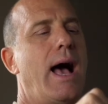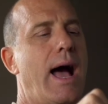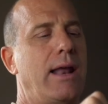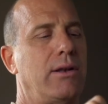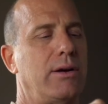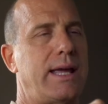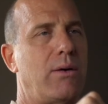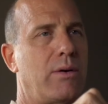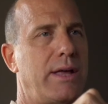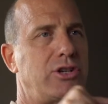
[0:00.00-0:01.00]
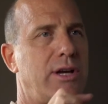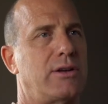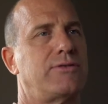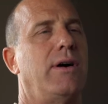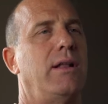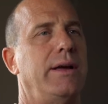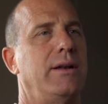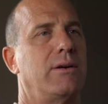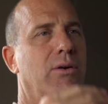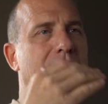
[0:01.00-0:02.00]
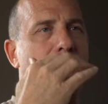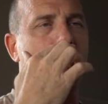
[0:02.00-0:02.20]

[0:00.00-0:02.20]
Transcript: I look at where that shadow's falling, or how